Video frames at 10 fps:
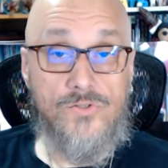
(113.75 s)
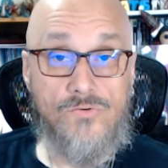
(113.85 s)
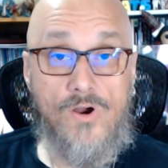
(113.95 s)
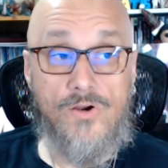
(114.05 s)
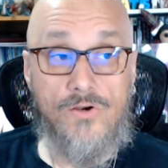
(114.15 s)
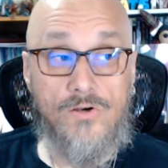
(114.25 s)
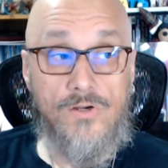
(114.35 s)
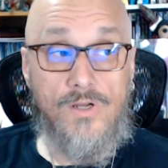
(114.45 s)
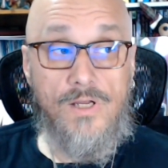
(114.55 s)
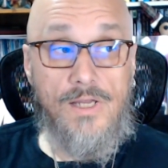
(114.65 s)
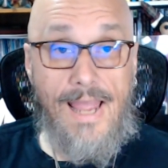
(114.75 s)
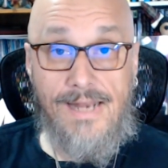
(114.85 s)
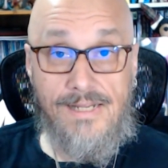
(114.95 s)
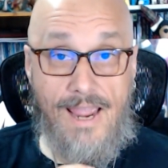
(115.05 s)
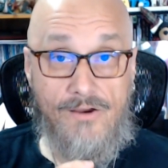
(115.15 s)
stronger,
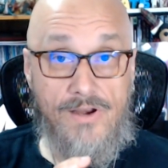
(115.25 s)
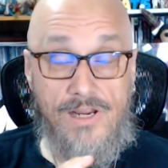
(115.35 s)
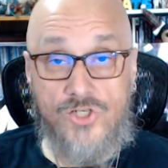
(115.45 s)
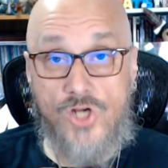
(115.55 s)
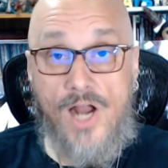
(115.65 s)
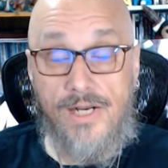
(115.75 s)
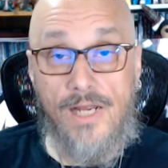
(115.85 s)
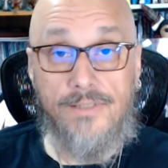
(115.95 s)
and carrying a shotgun?